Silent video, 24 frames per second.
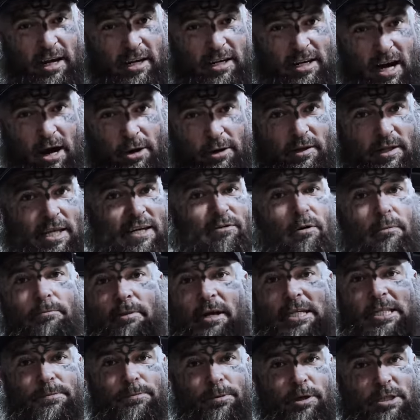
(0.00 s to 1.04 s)
I currently have a
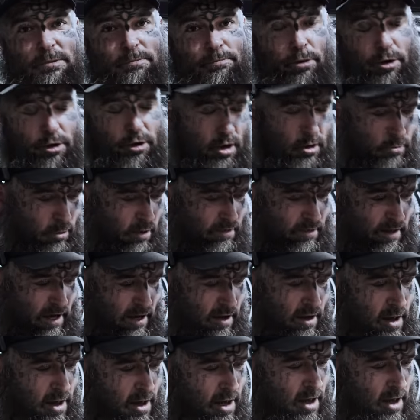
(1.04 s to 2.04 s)
bench press program on there,